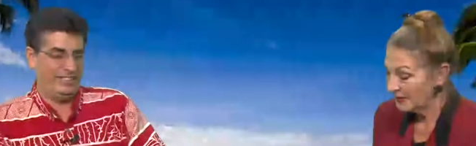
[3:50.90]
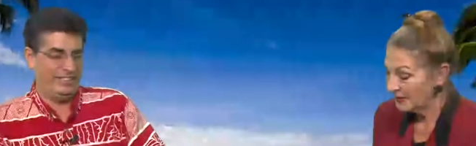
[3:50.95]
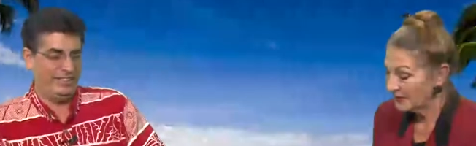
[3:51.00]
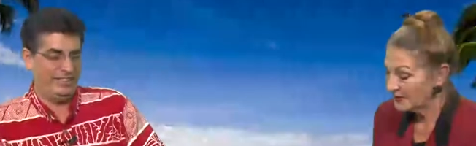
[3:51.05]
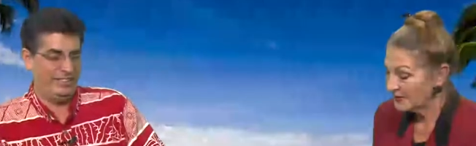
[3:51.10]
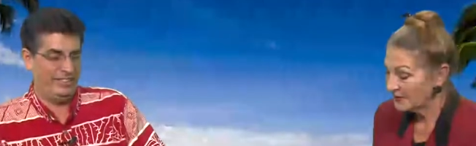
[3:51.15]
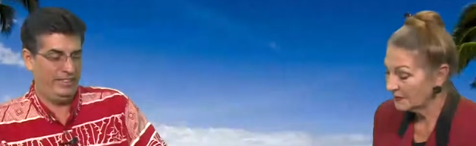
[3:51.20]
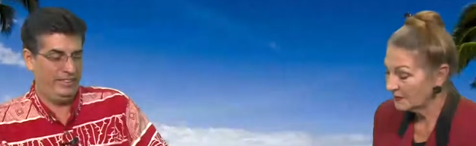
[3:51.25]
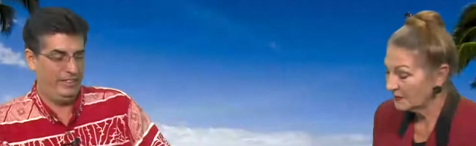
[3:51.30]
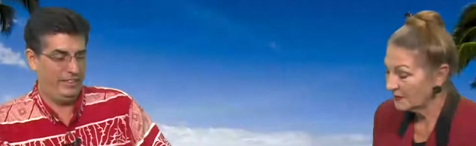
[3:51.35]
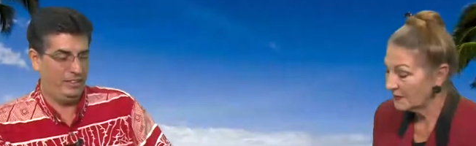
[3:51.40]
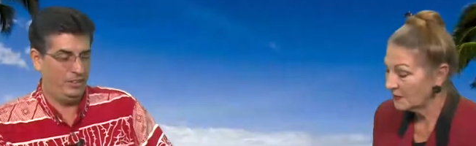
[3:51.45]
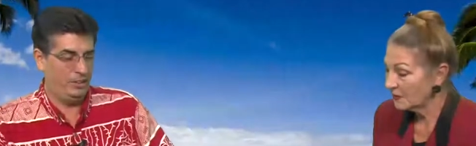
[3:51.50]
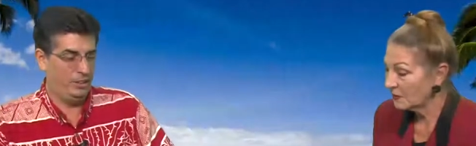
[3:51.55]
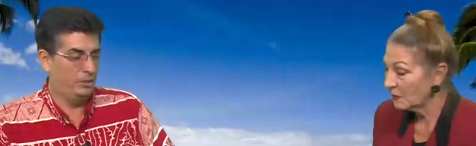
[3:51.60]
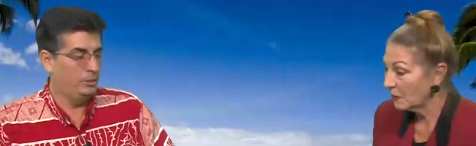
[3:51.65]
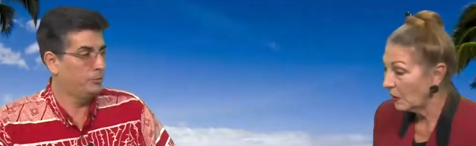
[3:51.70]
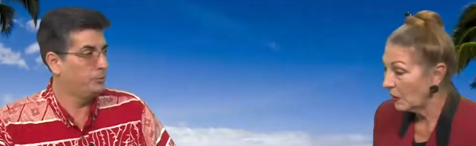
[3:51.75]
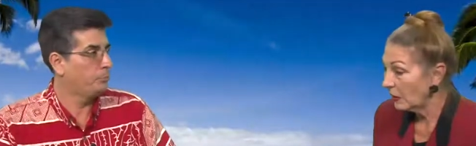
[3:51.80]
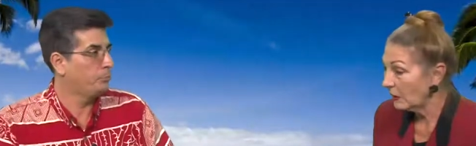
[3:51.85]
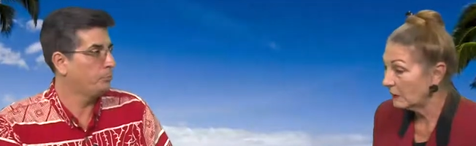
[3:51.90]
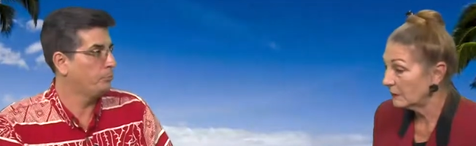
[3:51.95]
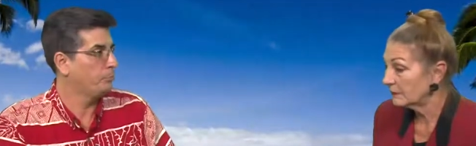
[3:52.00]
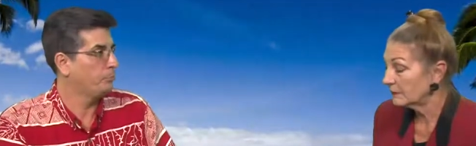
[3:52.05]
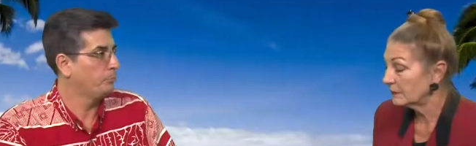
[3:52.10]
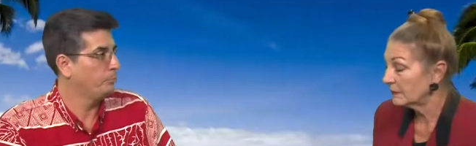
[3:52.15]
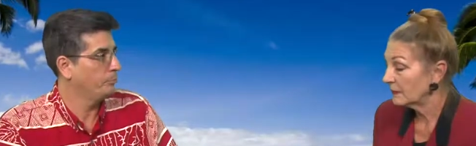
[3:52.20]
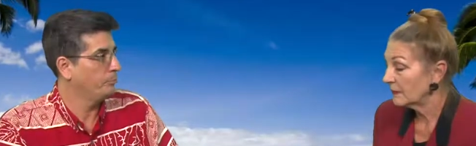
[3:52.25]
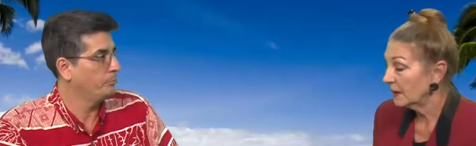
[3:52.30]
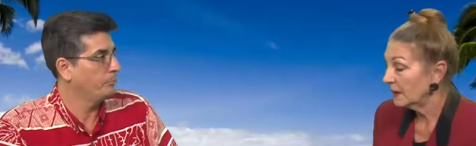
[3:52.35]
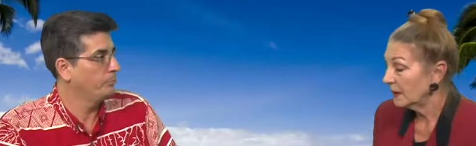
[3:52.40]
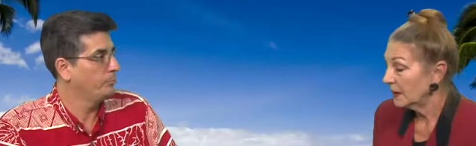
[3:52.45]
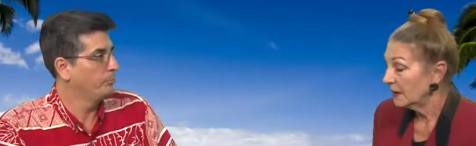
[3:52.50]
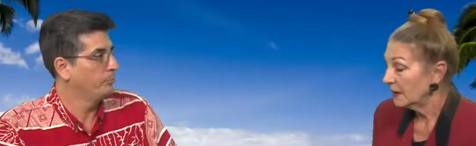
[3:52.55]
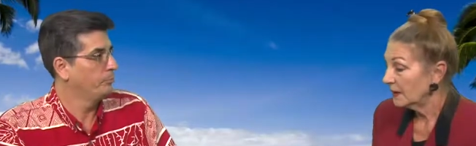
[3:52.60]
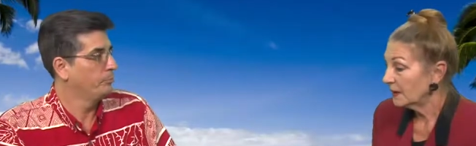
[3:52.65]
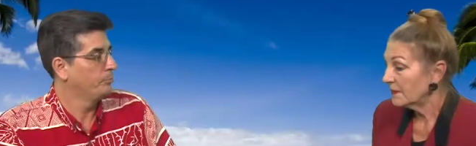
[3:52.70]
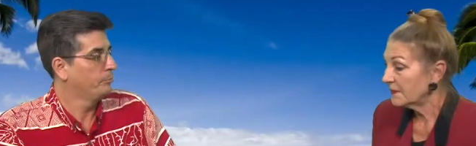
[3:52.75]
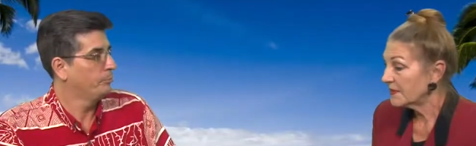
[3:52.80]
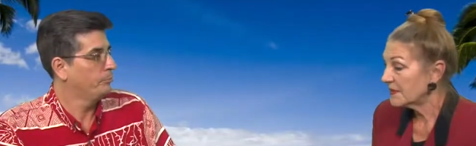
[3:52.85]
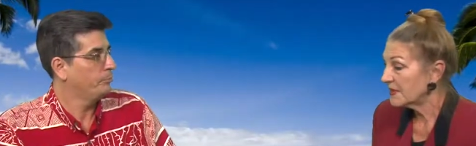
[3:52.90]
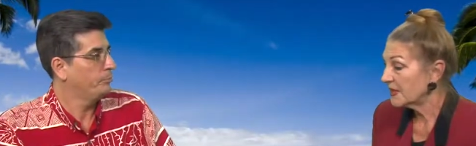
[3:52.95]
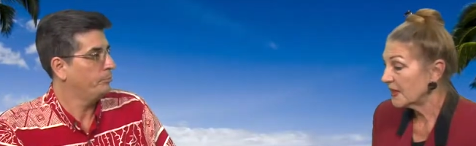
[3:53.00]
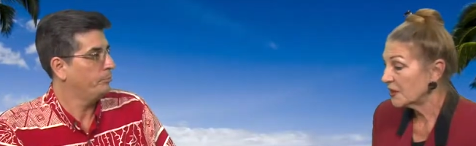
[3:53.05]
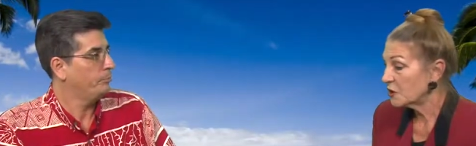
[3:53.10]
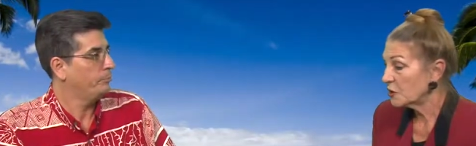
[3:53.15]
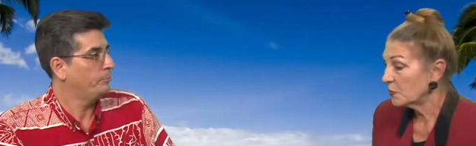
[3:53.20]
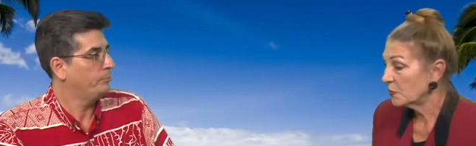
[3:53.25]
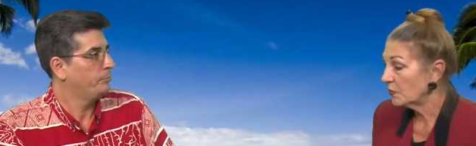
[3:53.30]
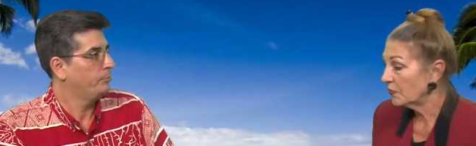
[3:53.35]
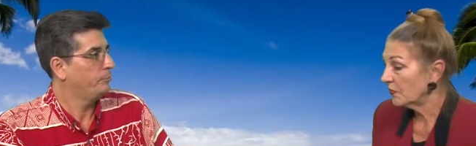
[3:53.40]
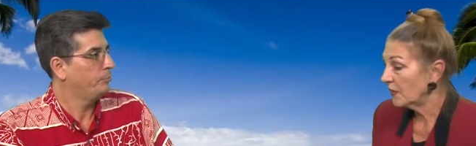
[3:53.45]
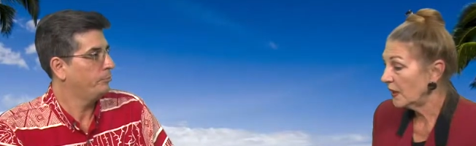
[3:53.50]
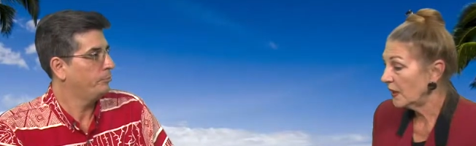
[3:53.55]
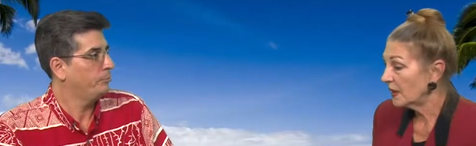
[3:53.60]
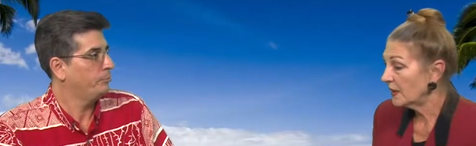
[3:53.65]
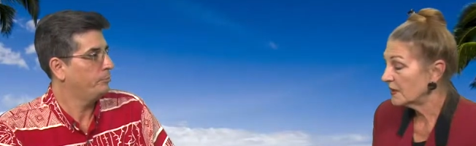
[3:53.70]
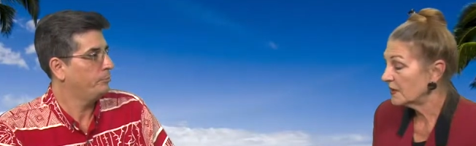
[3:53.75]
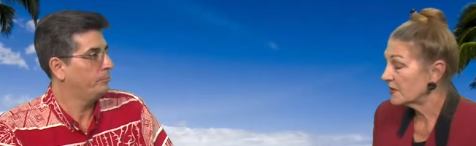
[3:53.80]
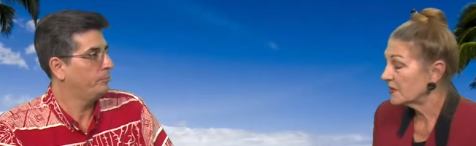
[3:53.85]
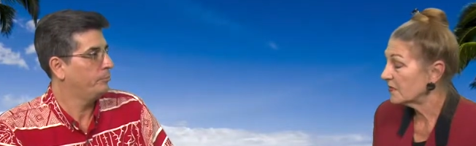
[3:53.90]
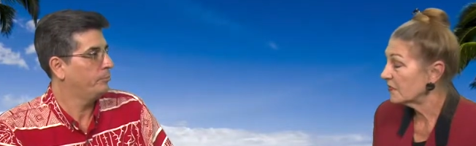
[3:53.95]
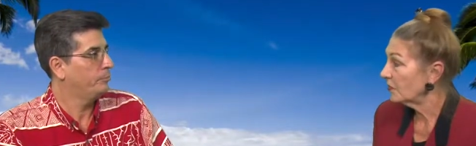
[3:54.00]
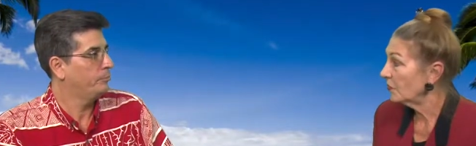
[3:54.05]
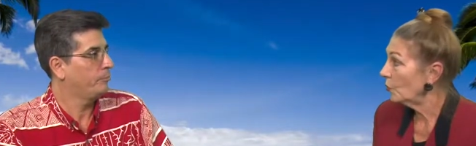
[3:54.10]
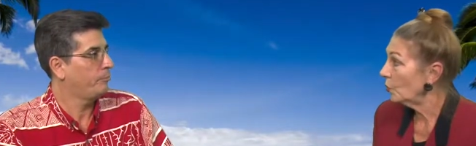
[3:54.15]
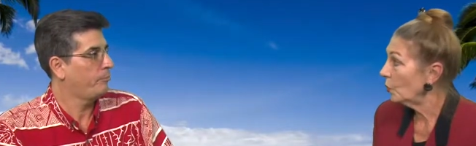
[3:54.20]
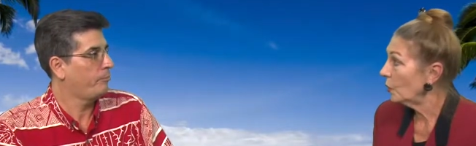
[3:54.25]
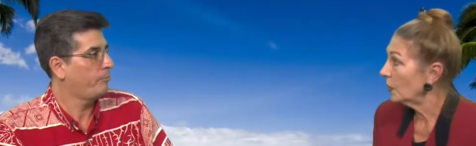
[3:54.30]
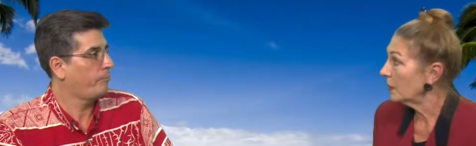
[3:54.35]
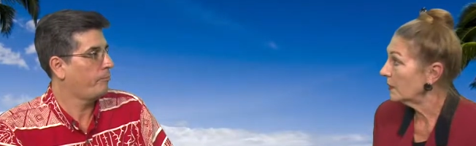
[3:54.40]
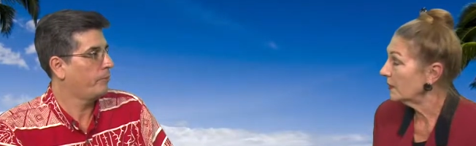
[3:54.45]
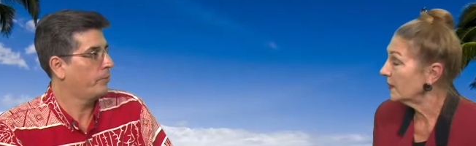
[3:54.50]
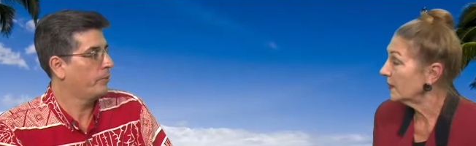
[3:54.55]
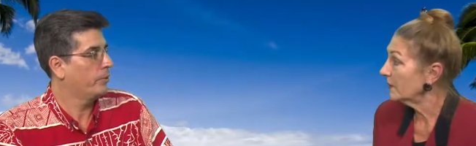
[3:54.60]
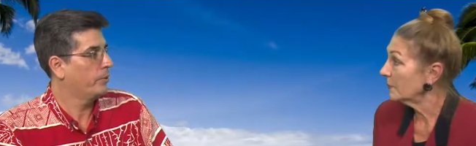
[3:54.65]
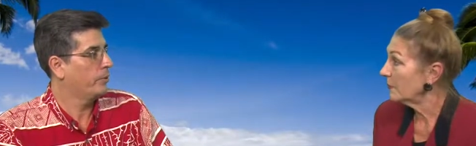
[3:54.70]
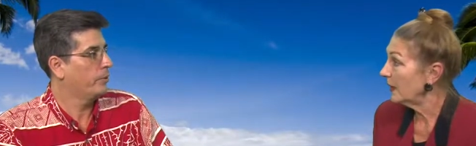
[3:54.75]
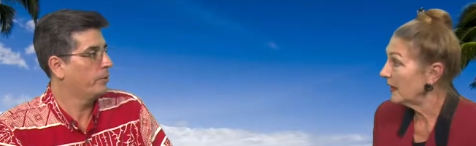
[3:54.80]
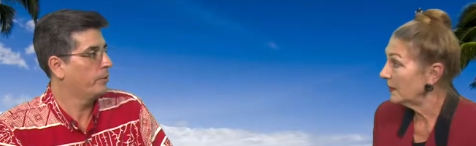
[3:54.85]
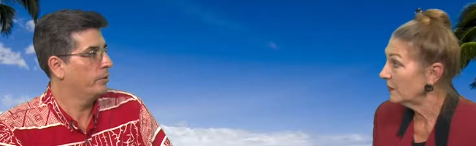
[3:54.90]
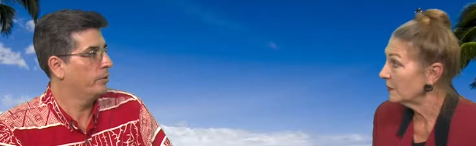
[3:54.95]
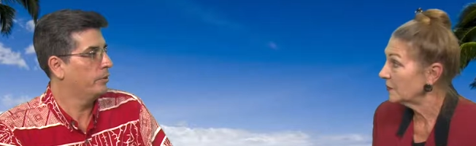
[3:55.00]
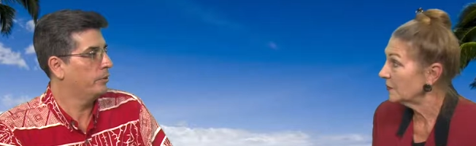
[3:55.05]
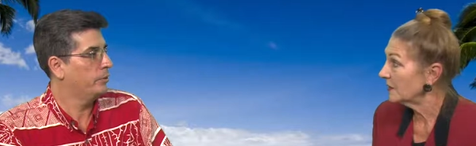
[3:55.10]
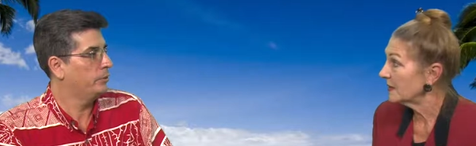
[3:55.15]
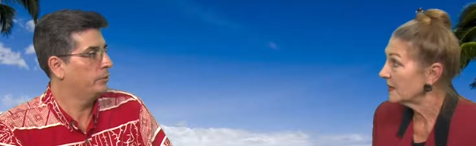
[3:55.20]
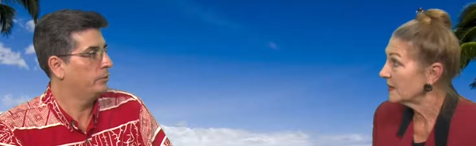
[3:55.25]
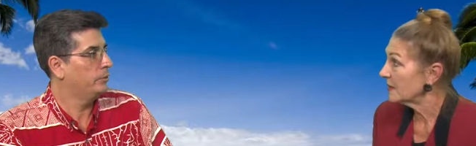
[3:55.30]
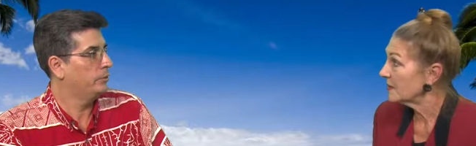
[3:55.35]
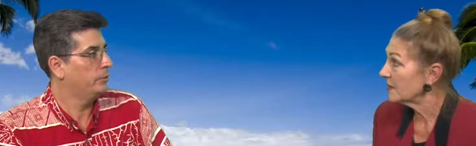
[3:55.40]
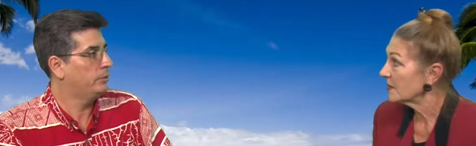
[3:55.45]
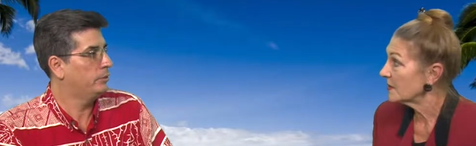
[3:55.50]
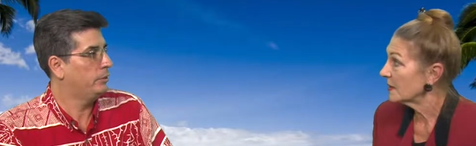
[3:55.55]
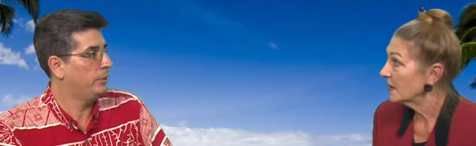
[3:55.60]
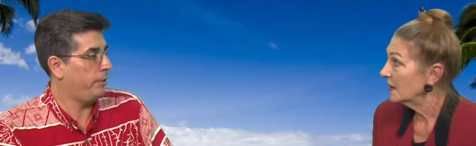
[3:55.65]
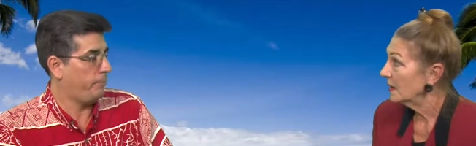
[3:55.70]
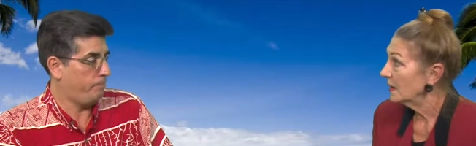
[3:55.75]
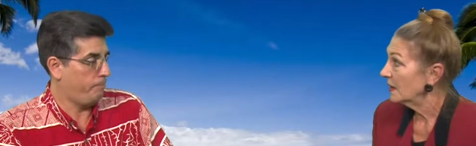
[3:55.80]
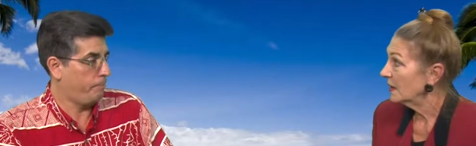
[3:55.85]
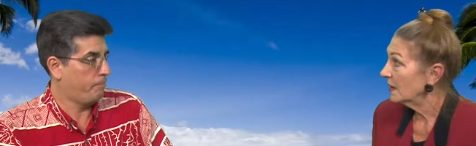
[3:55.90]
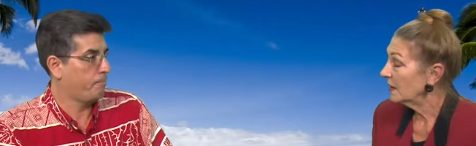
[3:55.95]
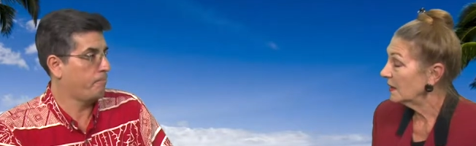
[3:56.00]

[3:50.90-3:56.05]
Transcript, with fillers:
Speaker 1: it's a, there are, you know, the statute provides for, you know, penalties. Yep.